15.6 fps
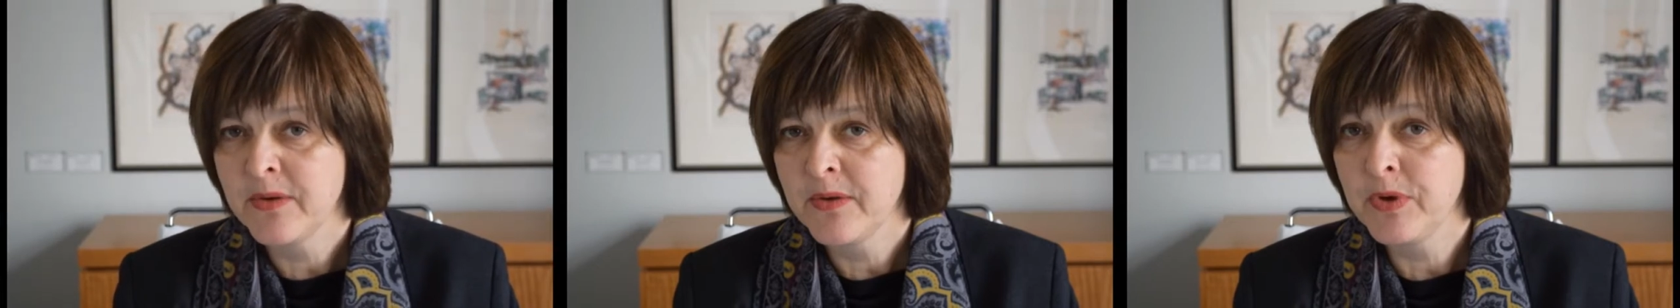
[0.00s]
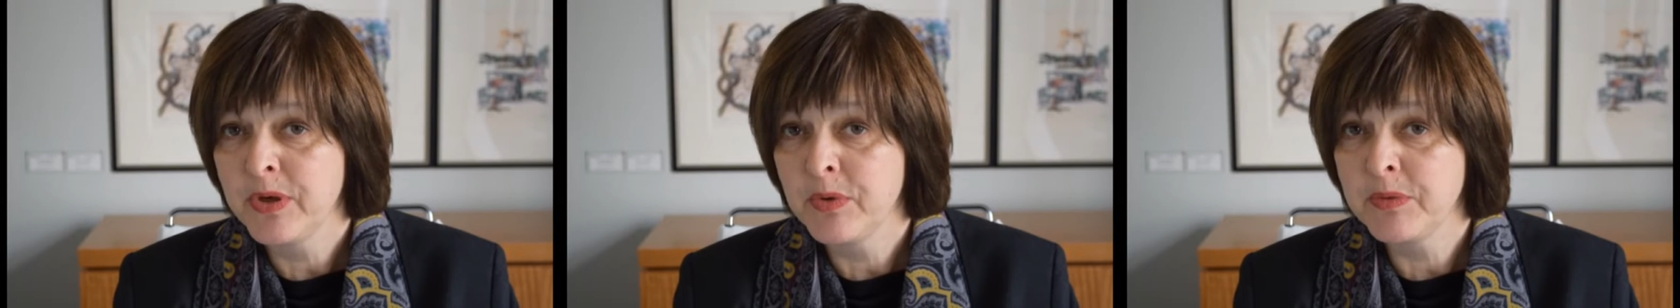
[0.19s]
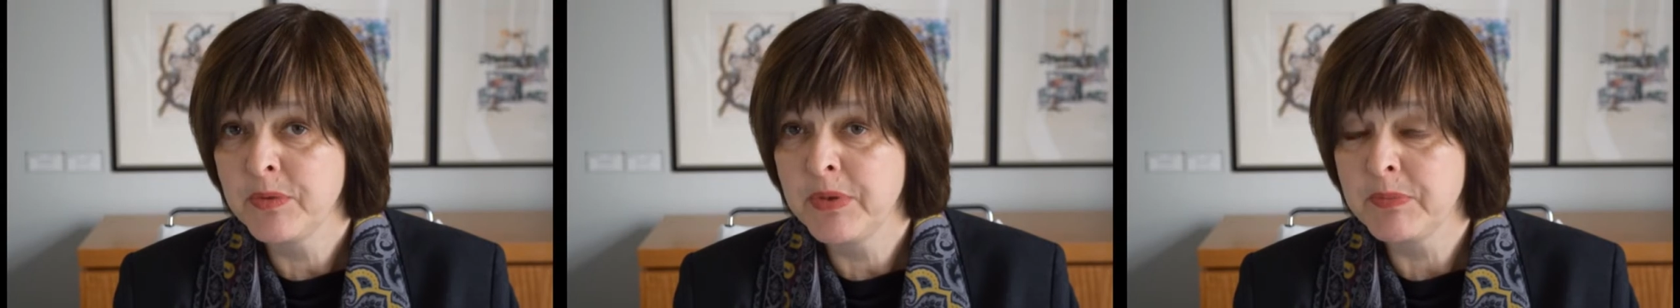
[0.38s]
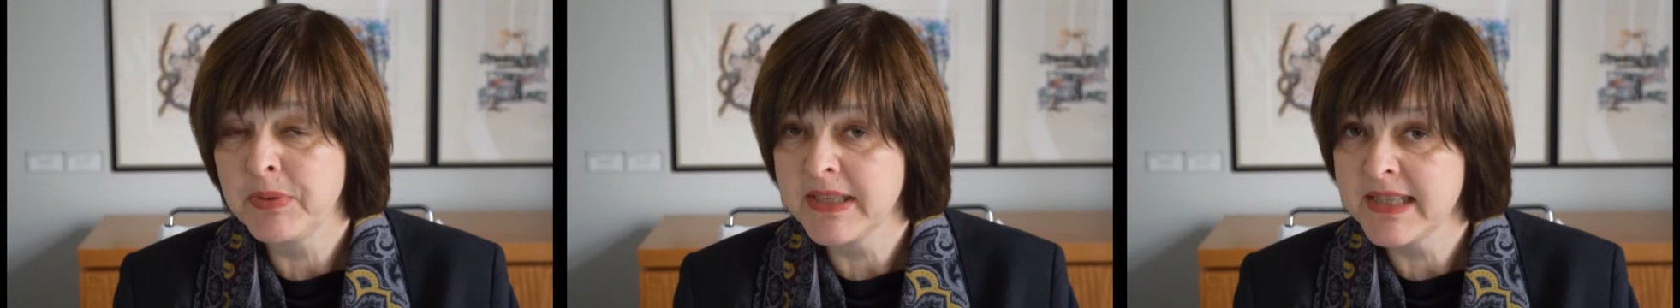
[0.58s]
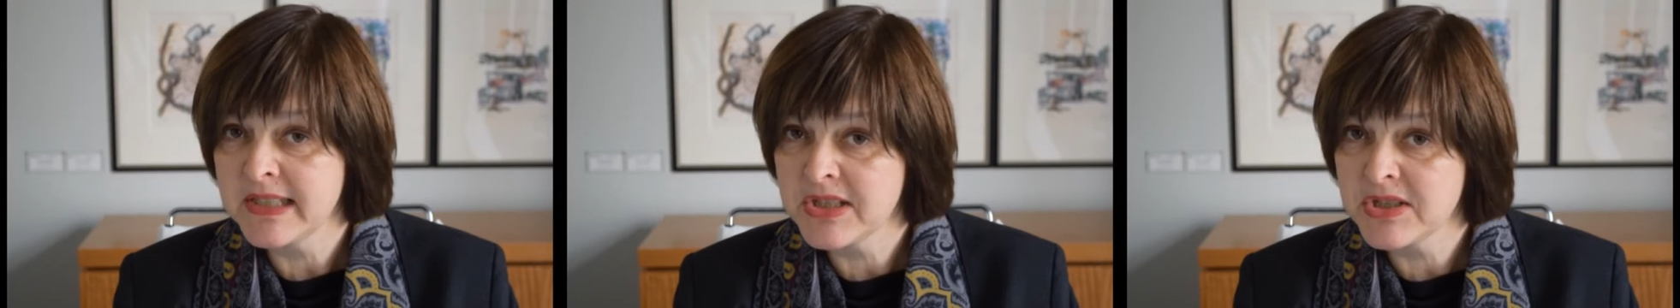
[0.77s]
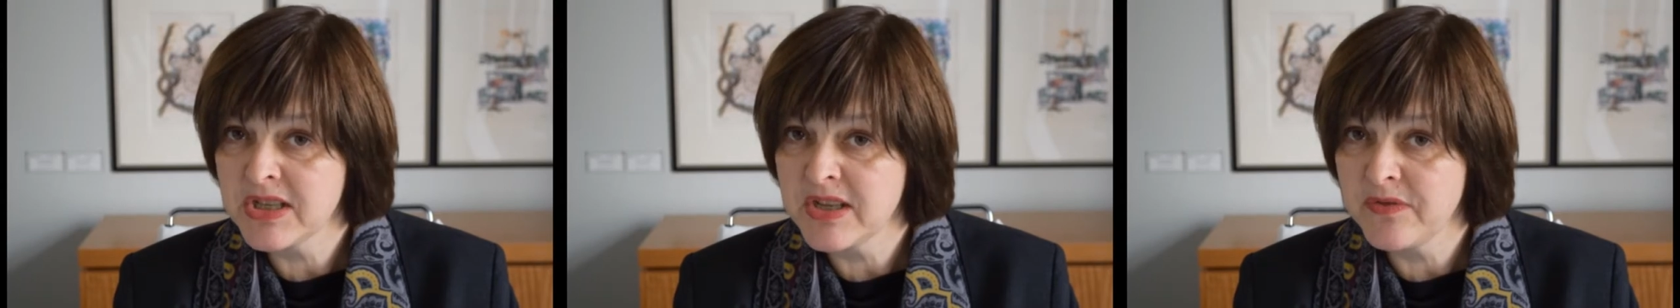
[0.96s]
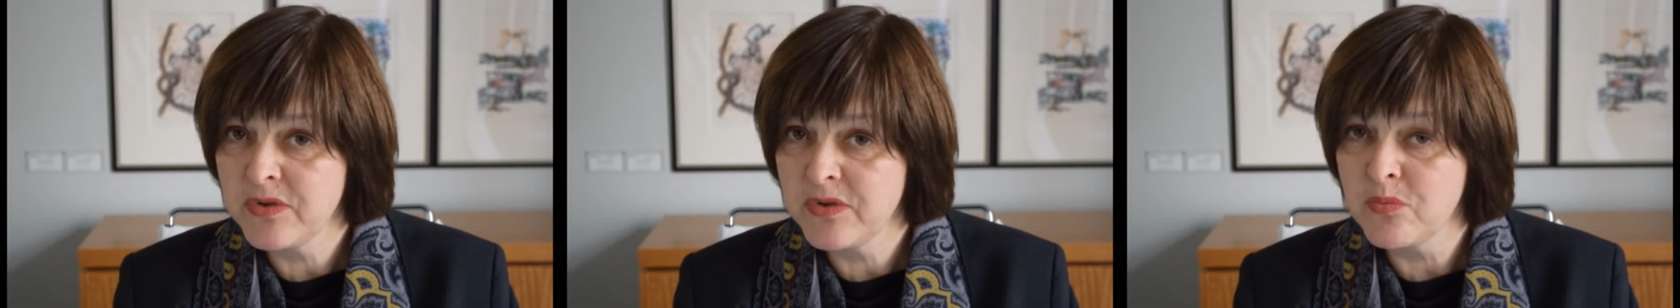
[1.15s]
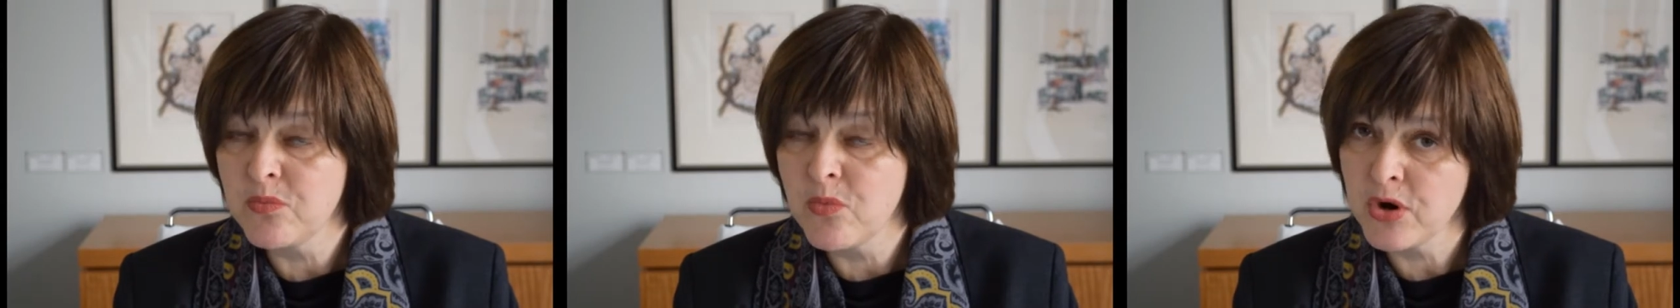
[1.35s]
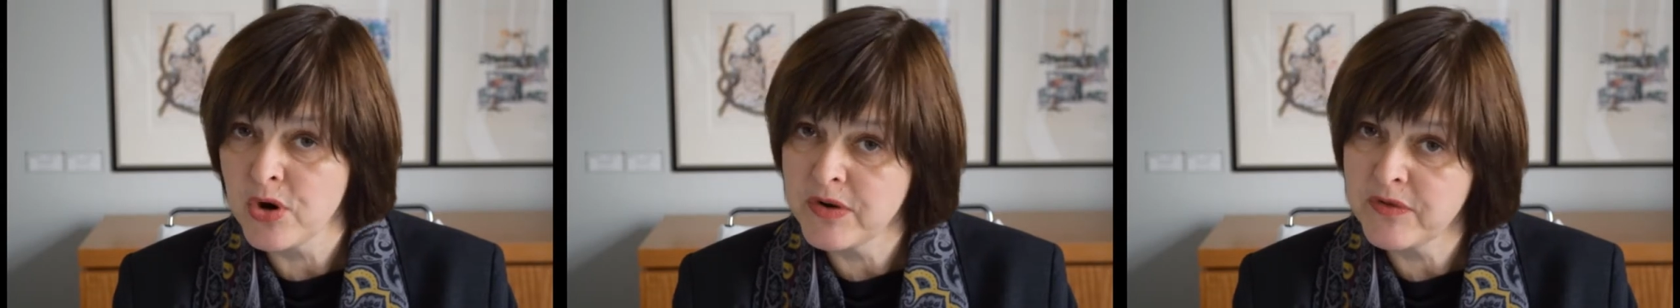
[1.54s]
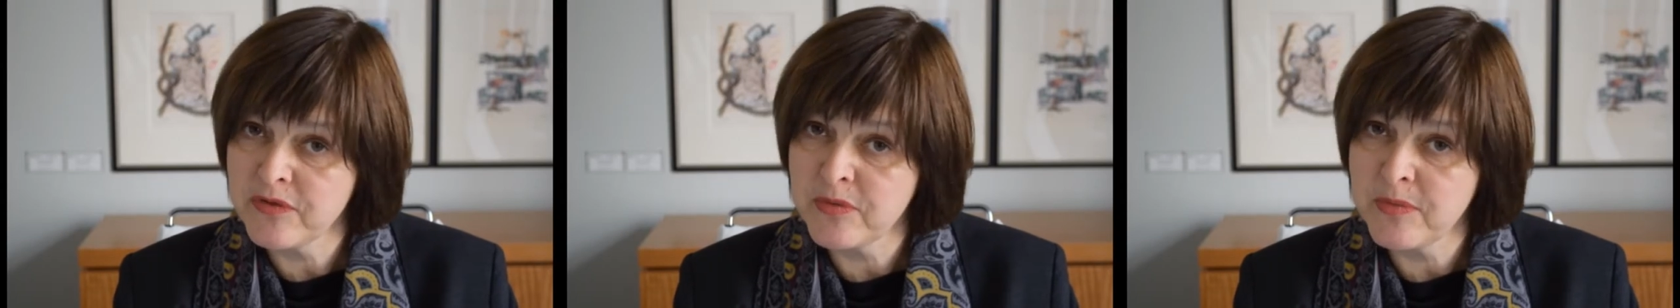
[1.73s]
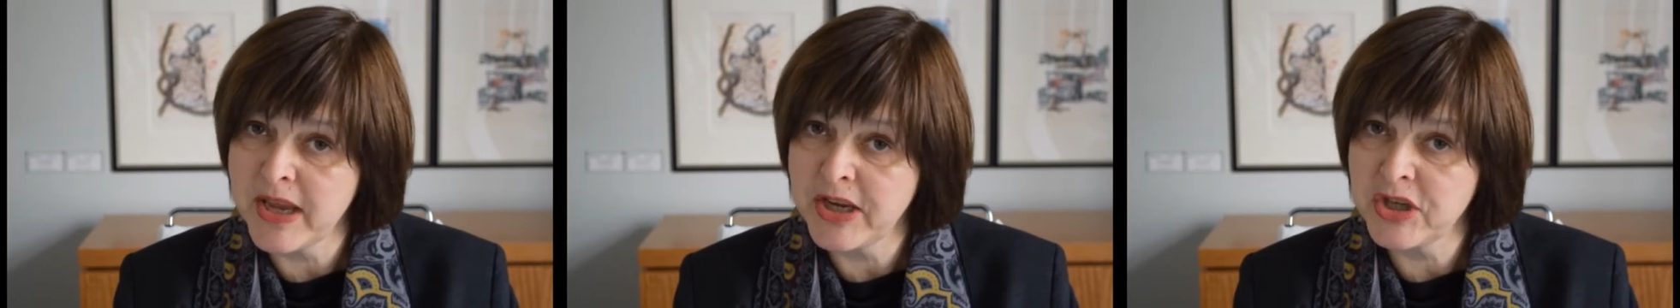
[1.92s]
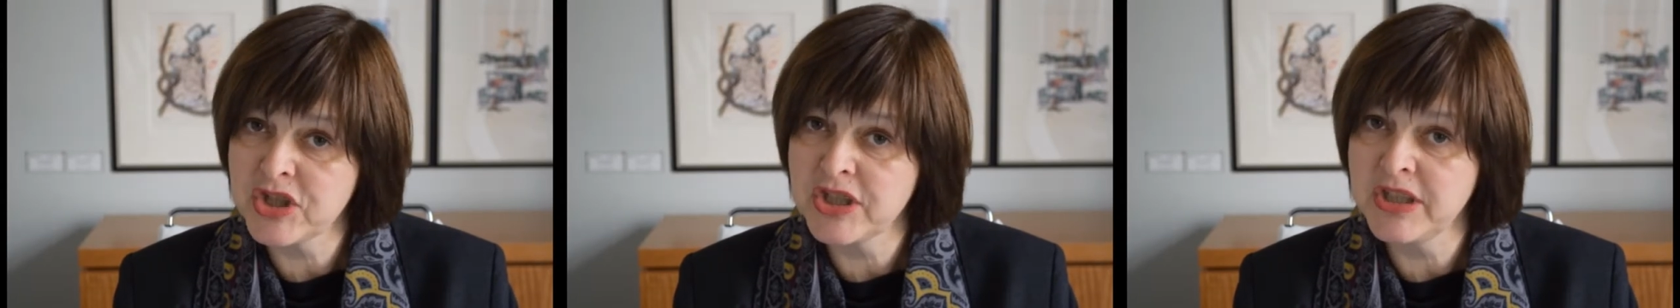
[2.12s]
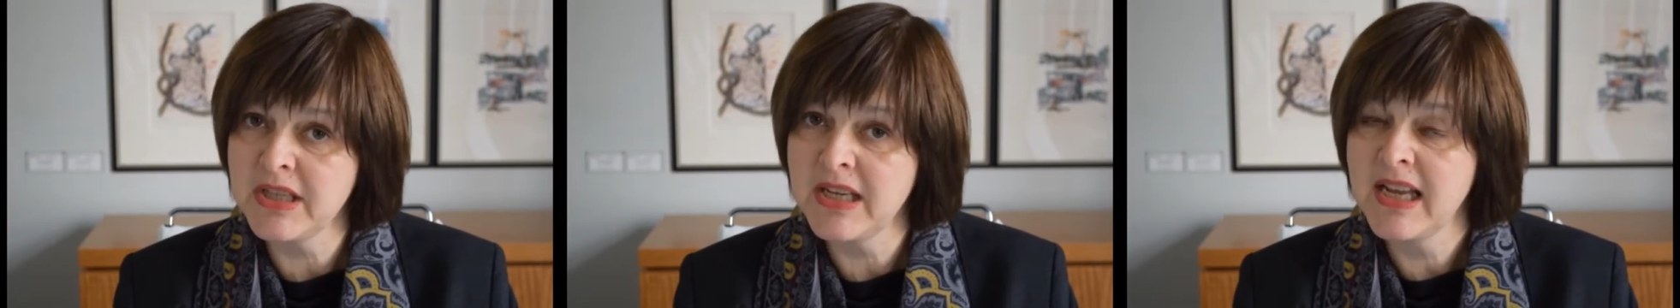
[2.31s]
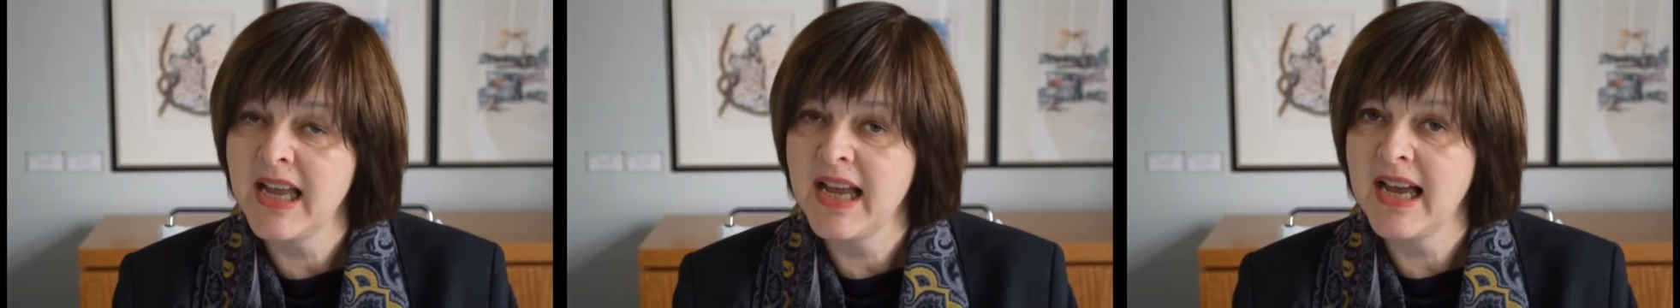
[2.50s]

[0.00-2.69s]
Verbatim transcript: We would be pleased to give you more information.